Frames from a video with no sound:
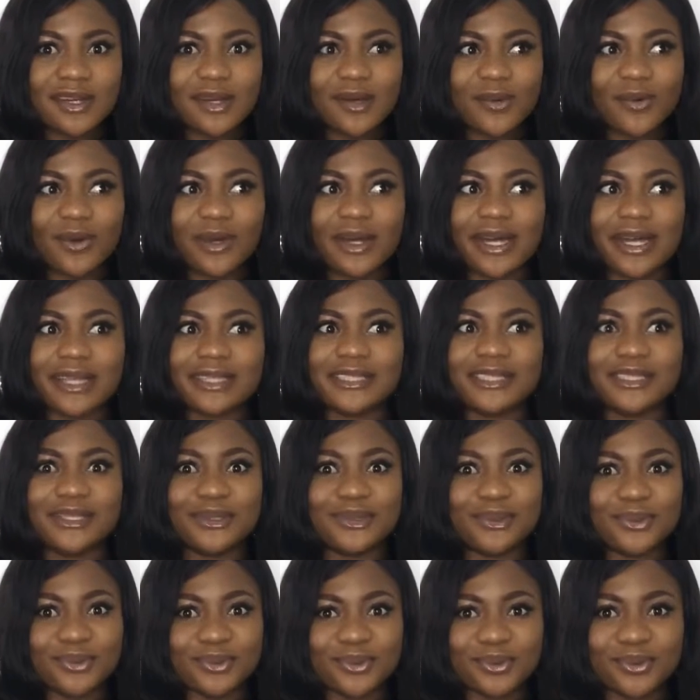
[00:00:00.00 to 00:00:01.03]
What can he
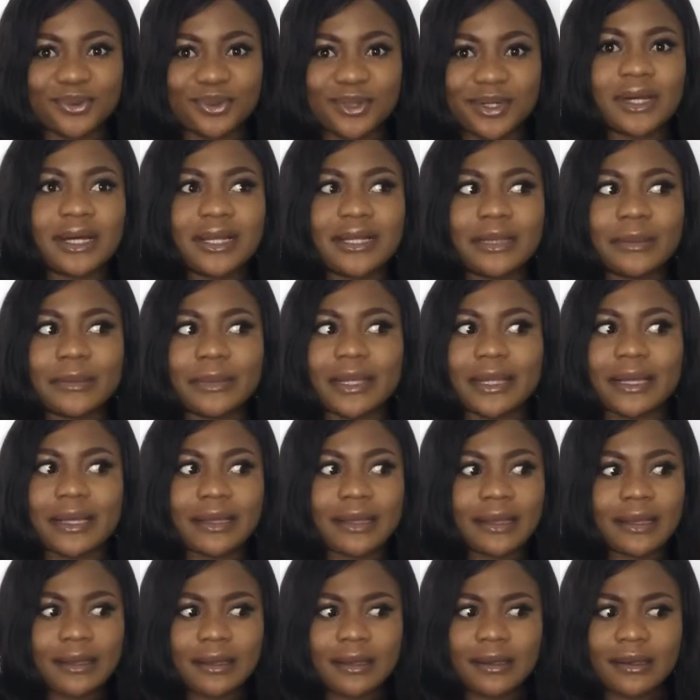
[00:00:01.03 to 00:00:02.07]
do? And I'm
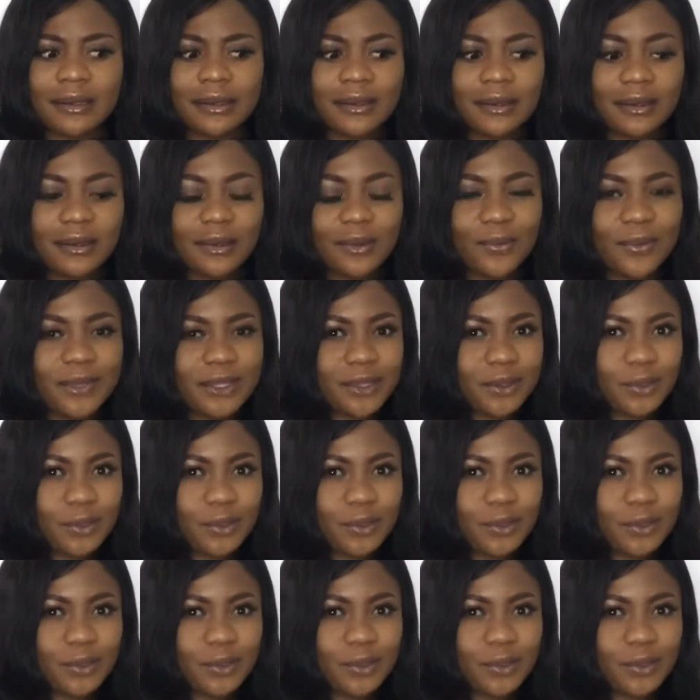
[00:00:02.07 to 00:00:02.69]
like, wait,